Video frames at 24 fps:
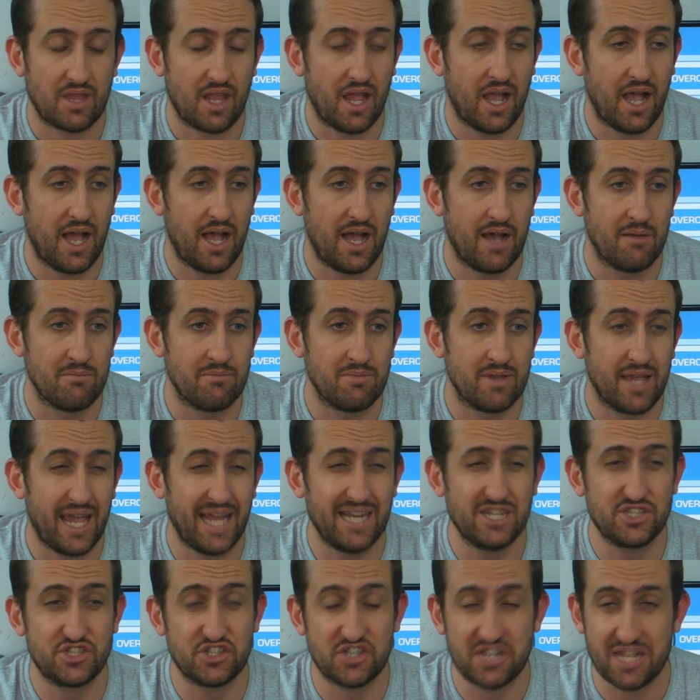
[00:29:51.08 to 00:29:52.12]
Um,
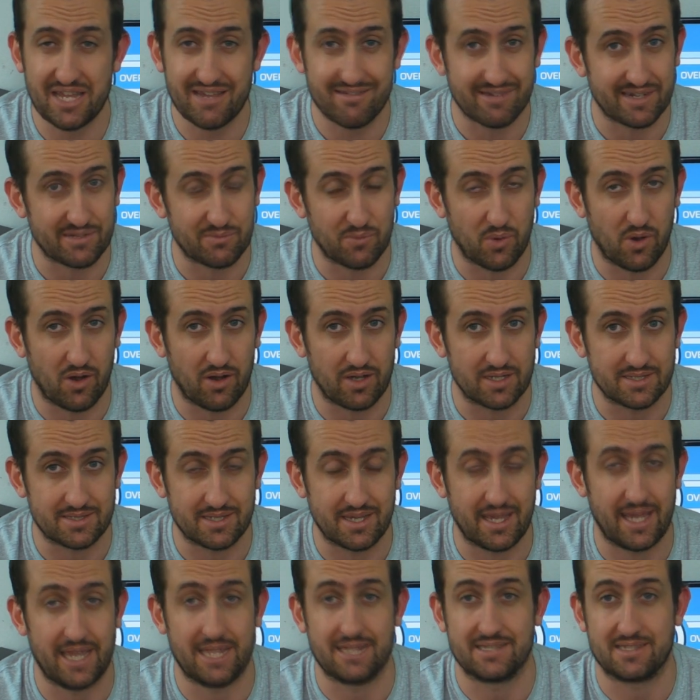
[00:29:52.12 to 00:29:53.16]
engineering wise,
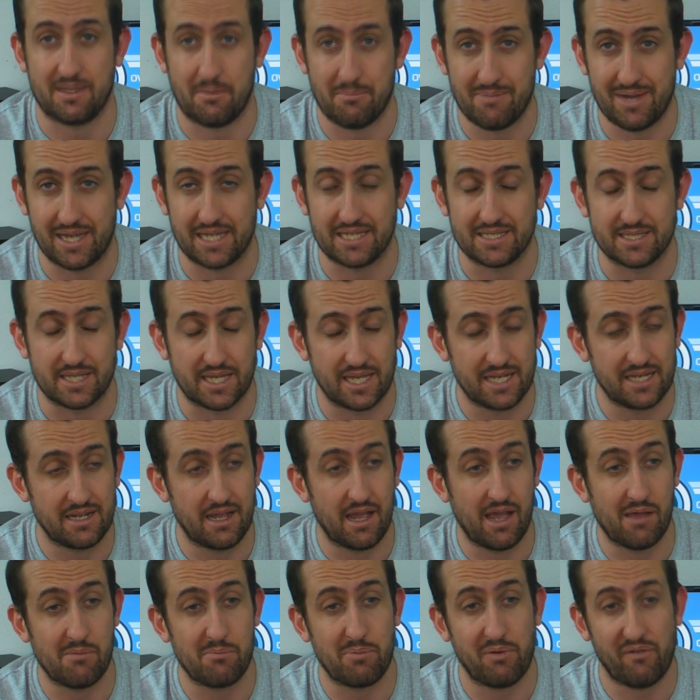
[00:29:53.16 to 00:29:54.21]
it's amazing,
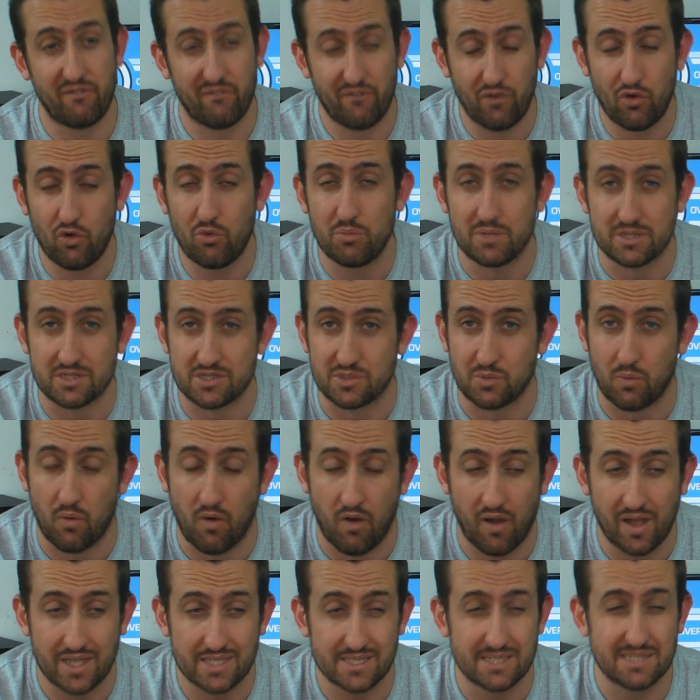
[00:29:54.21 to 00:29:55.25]
and performance
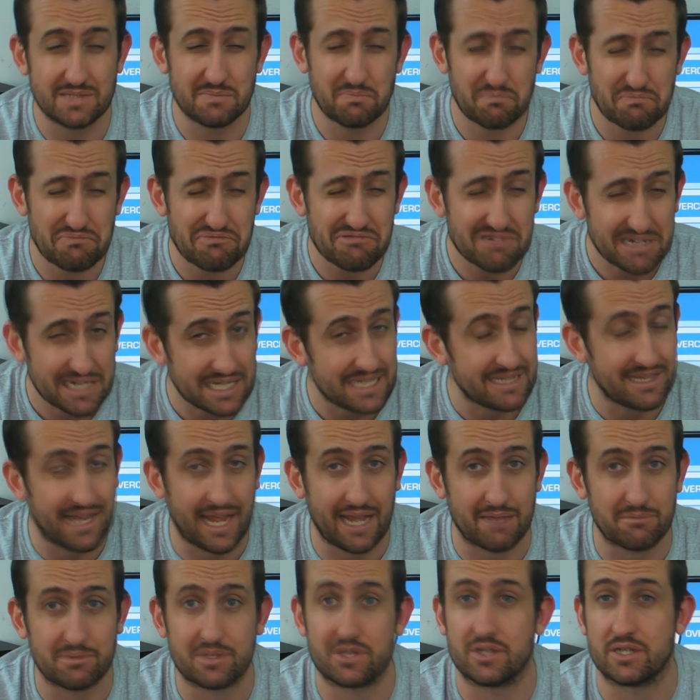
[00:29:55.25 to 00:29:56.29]
wise, it's pretty
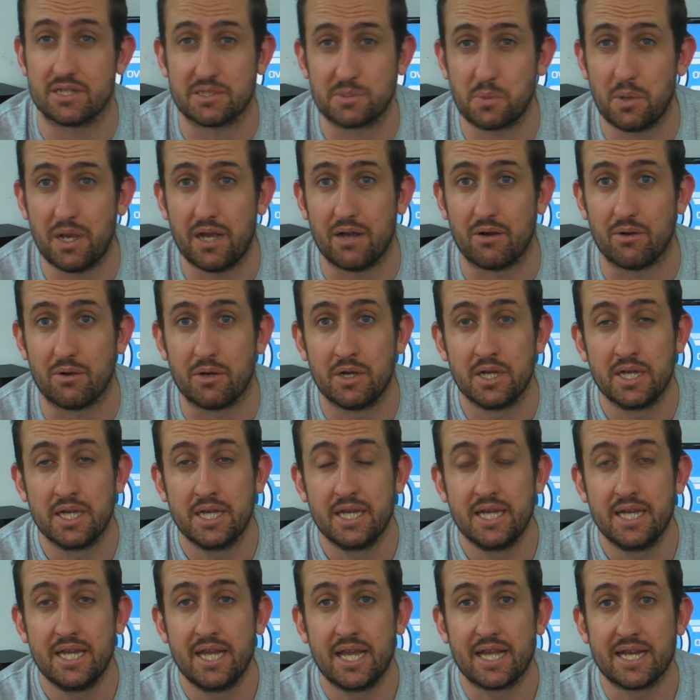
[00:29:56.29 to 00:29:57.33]
damn good as well.
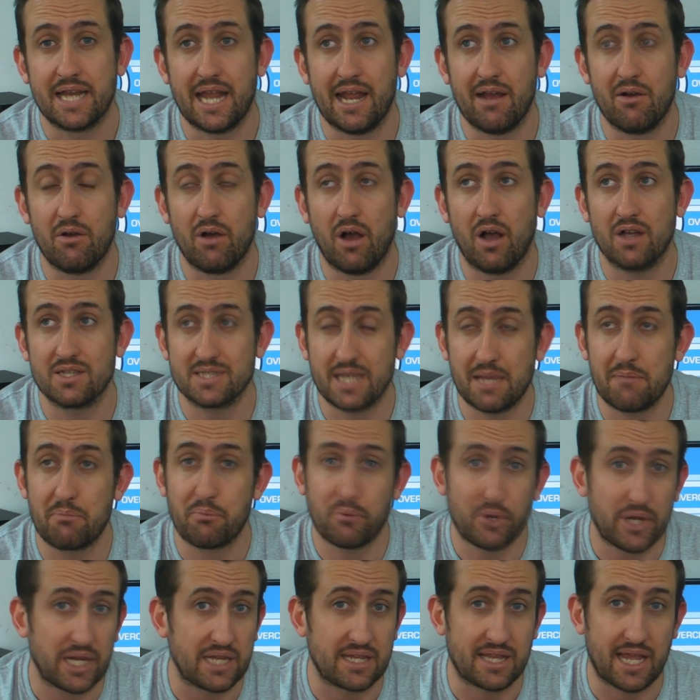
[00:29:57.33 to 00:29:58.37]
Now, I say
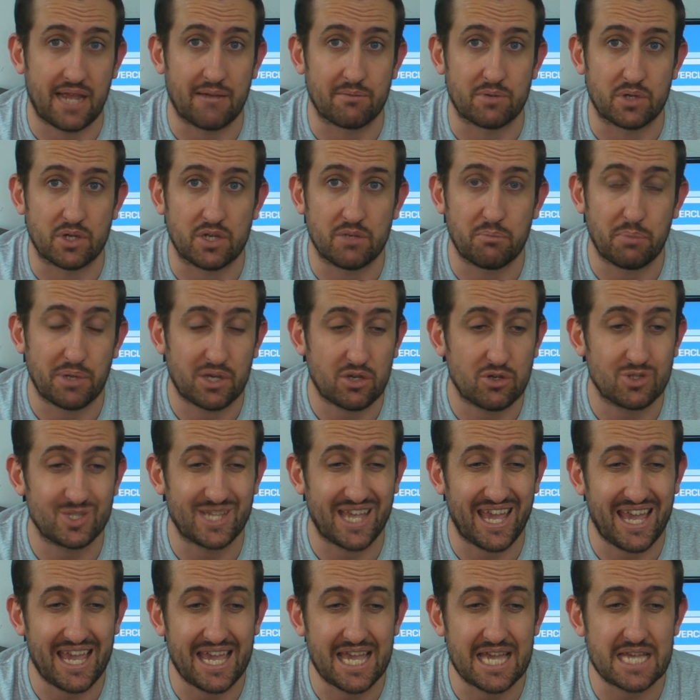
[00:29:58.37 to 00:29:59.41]
pretty damn good because
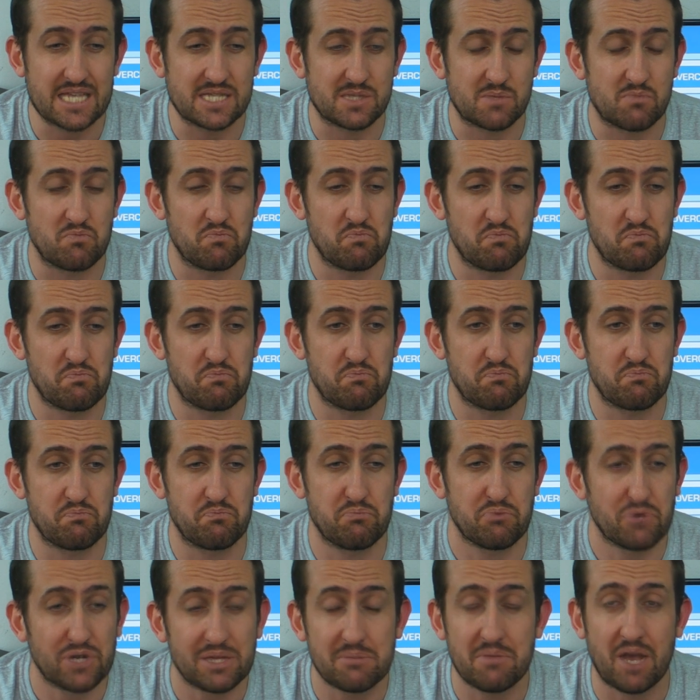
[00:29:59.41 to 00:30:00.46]
it is
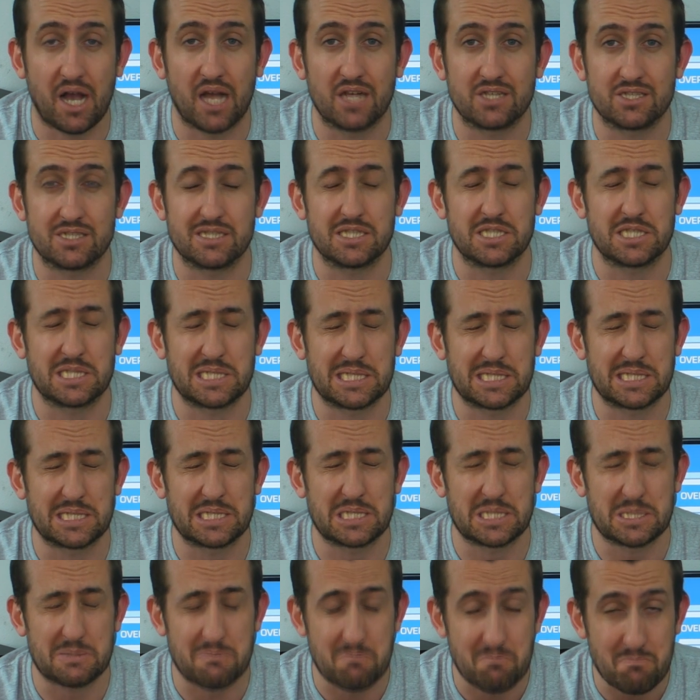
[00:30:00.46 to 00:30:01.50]
pretty much
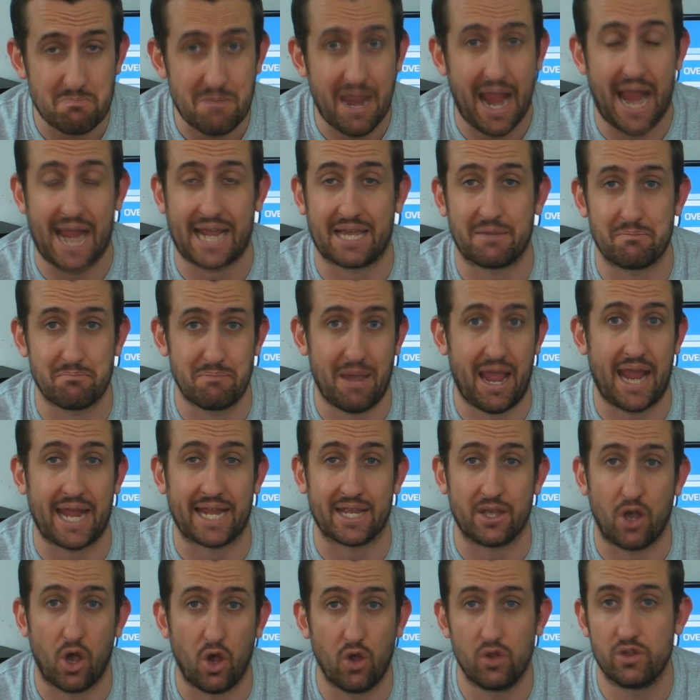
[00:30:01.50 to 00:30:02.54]
smack
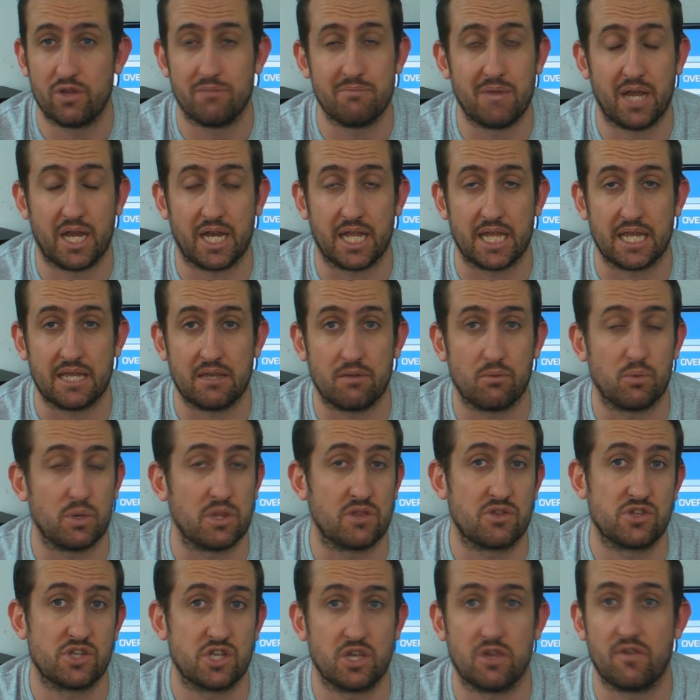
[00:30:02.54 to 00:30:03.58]
bang on the money
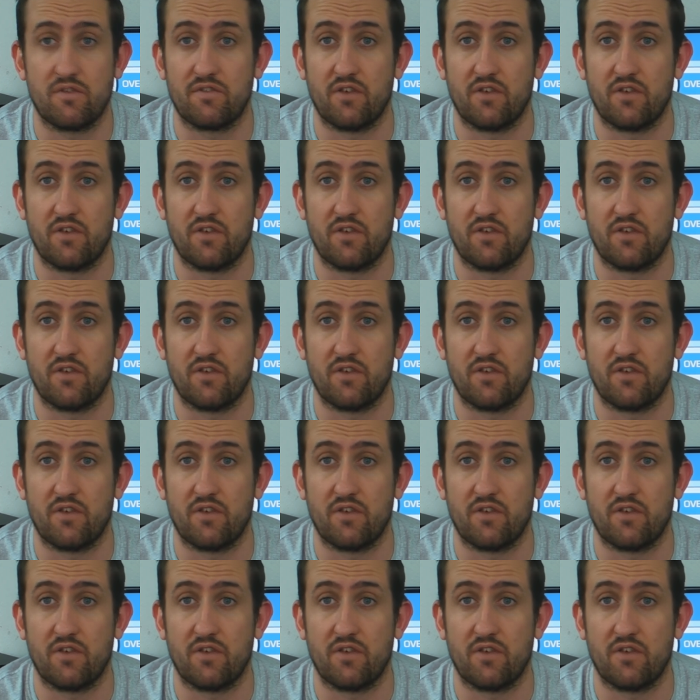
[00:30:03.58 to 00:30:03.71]
with two